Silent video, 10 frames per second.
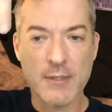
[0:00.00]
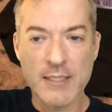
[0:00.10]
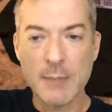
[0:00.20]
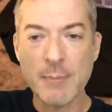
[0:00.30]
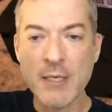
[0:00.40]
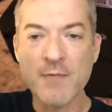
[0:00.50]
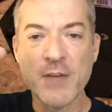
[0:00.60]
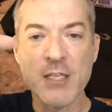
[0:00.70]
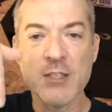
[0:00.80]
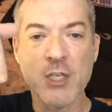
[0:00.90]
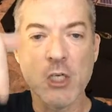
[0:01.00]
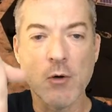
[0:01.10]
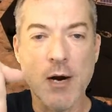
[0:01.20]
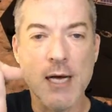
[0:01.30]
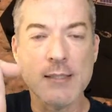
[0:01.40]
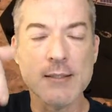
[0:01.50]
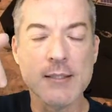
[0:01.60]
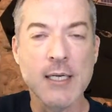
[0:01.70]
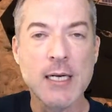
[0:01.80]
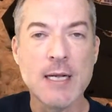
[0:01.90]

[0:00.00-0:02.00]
deep enough into the crust